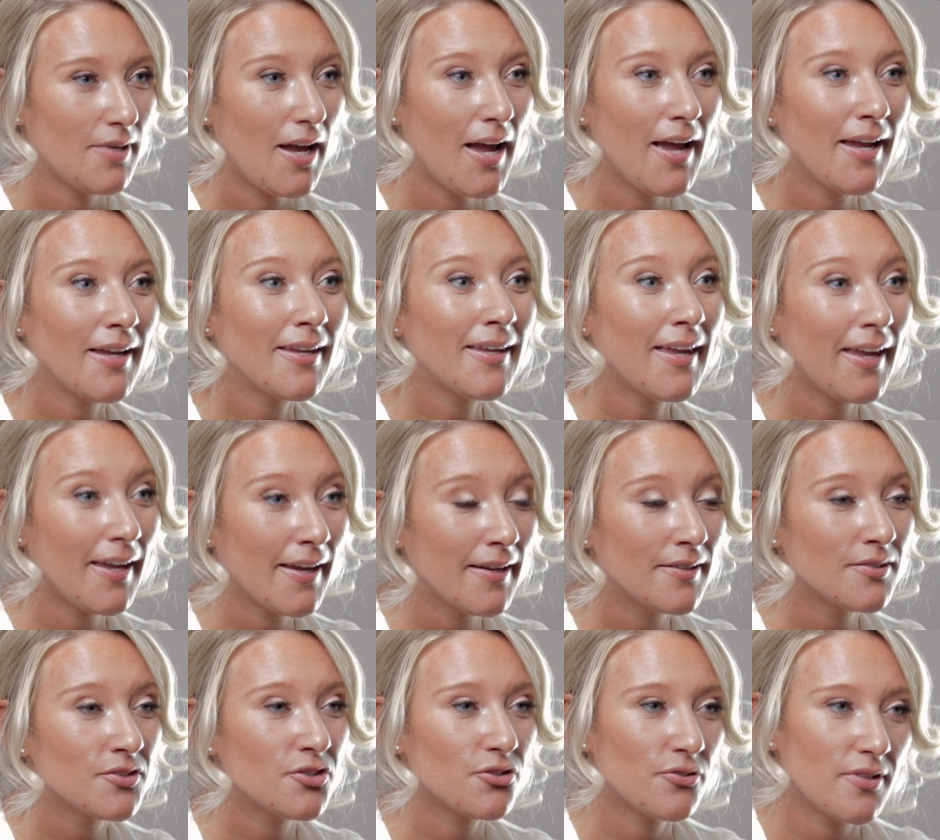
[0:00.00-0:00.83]
I
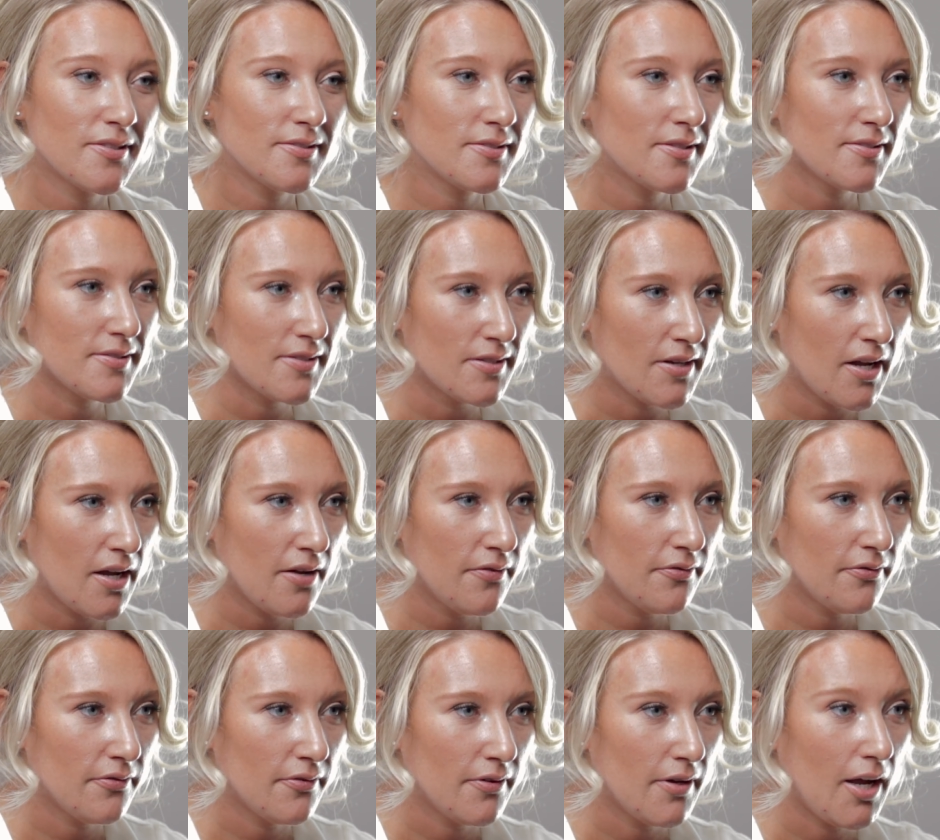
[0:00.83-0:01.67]
can't stress this
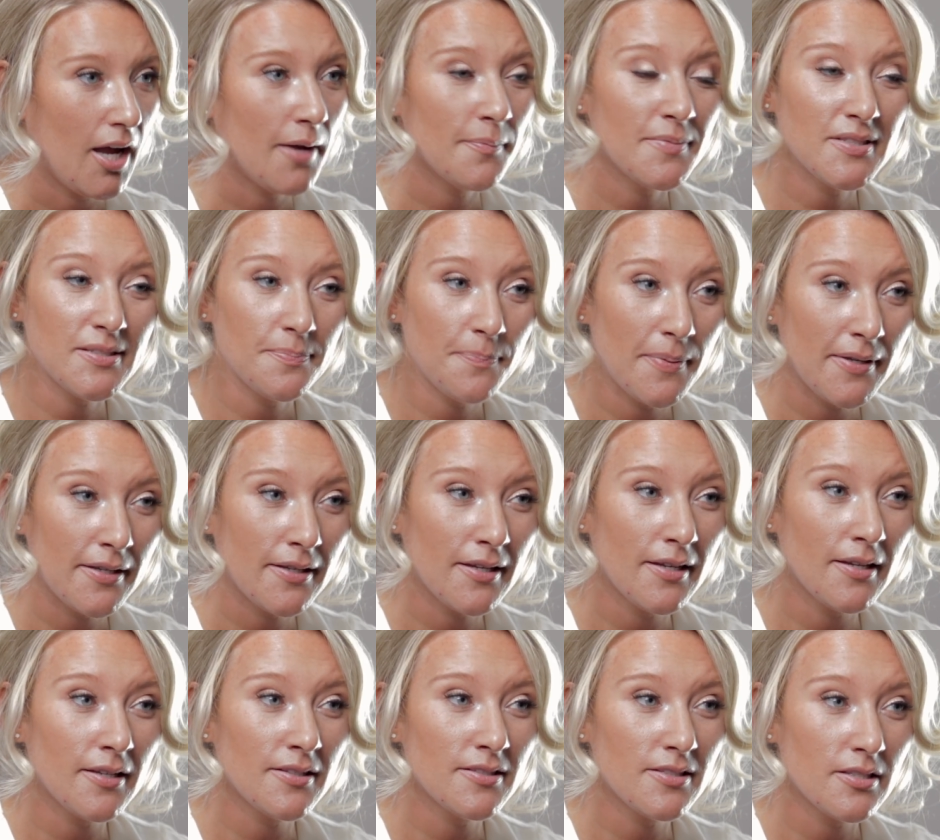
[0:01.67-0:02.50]
enough. I'm
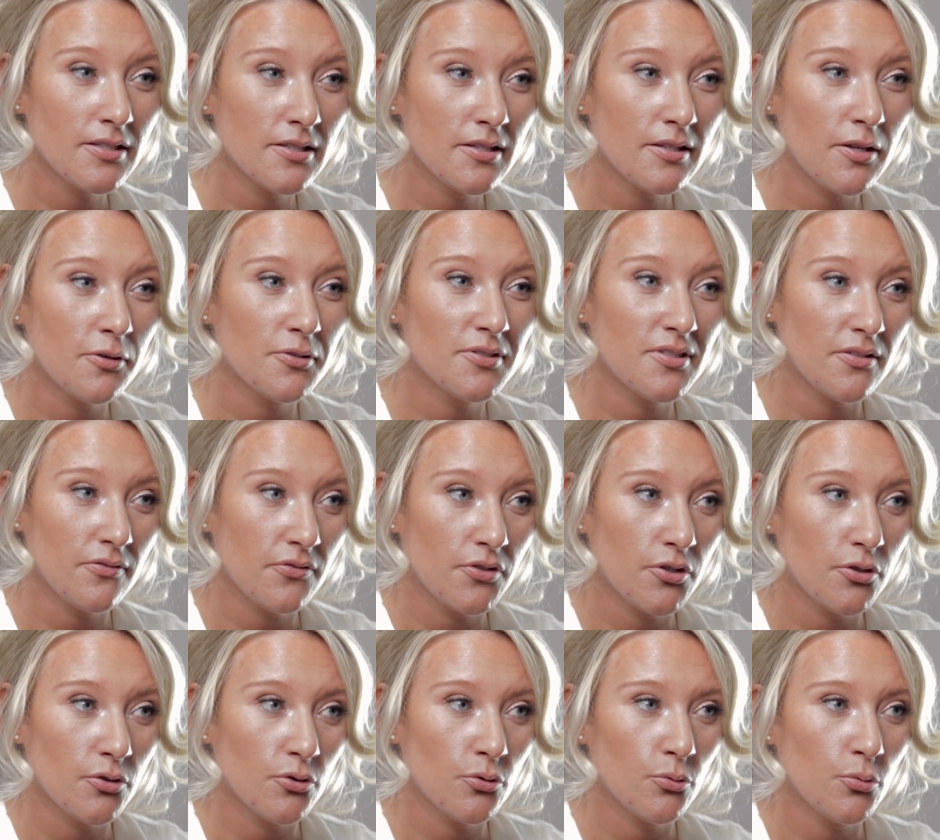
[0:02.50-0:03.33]
speaking to those of
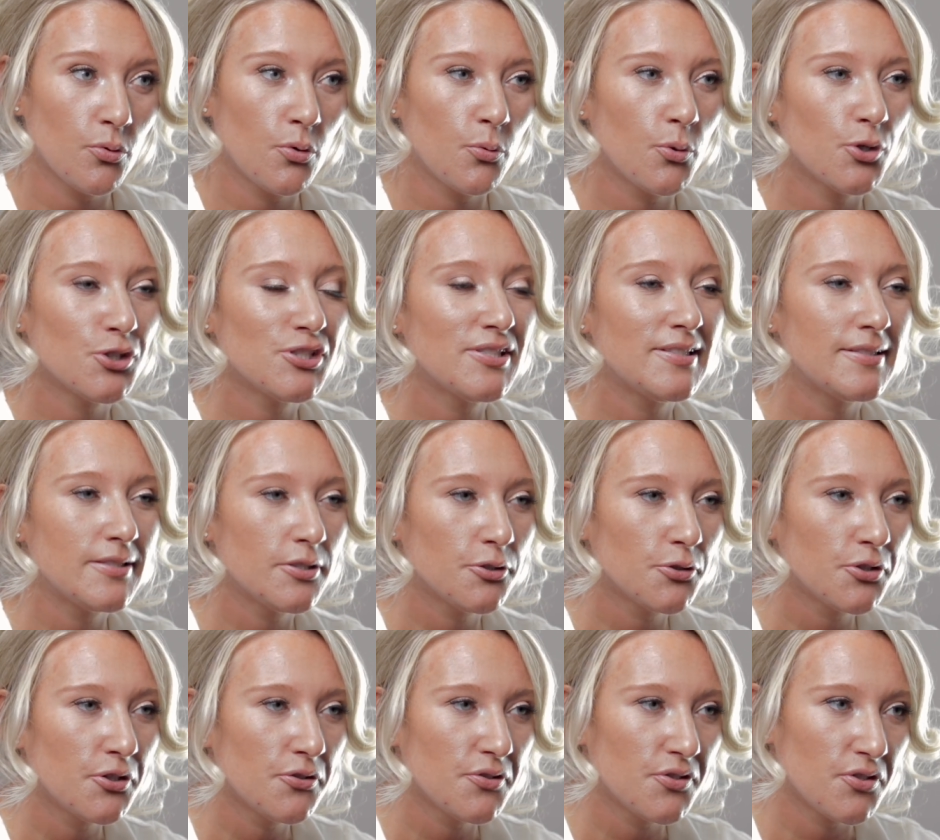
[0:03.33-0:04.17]
you who are
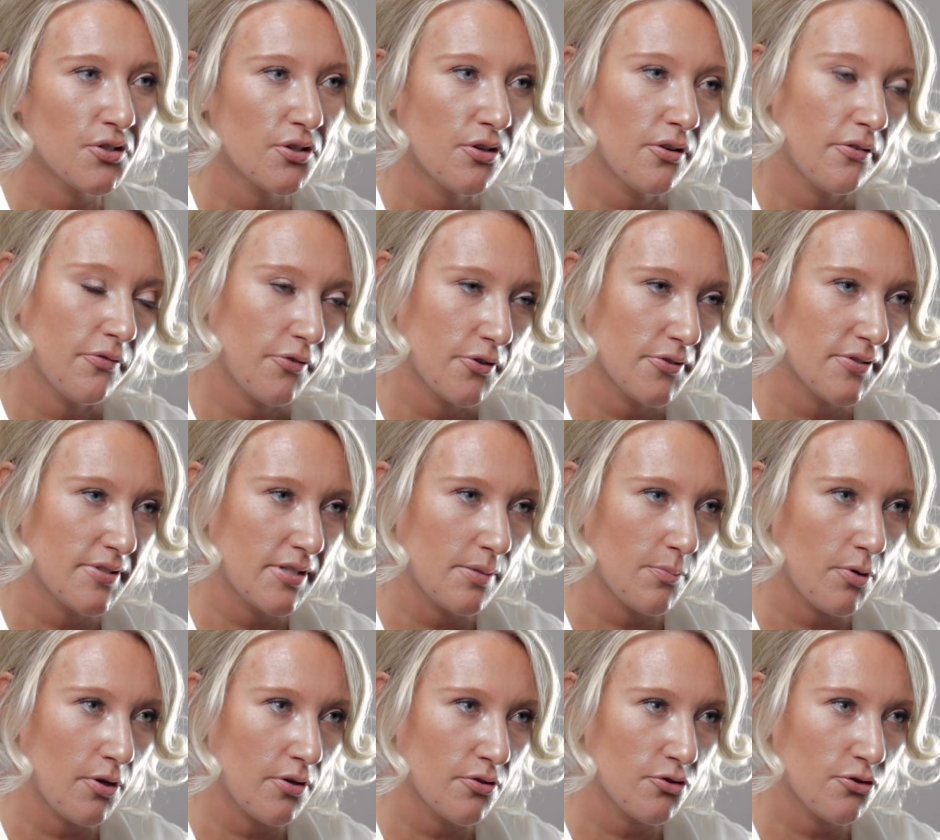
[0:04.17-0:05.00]
still using your first
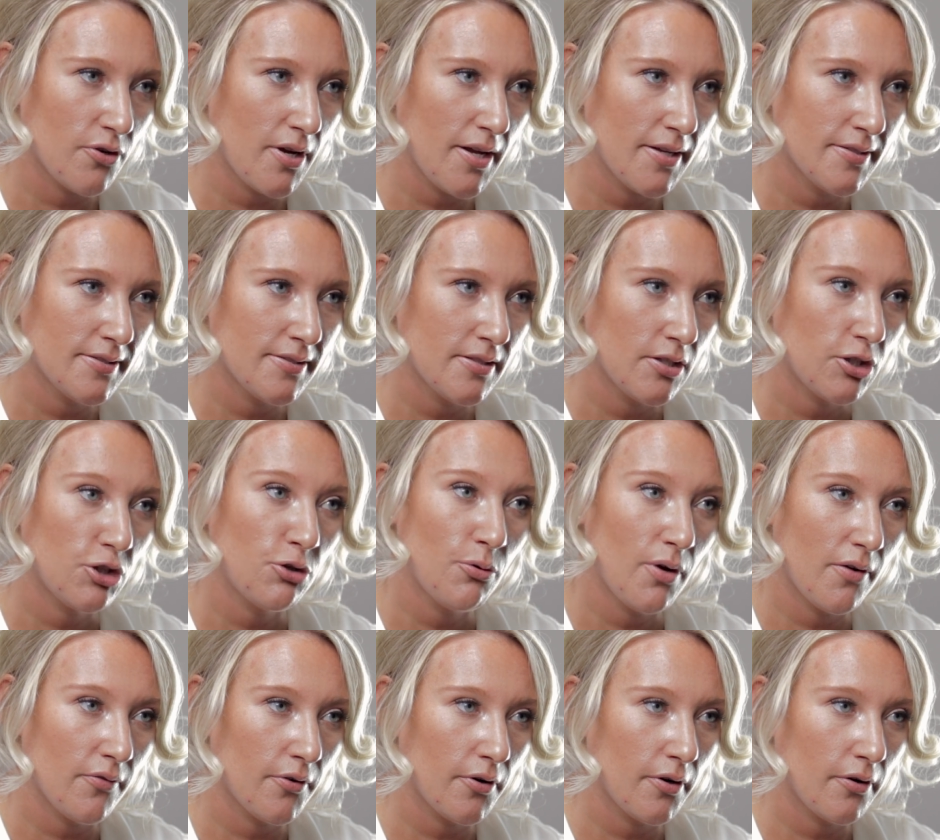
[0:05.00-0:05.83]
email address you ever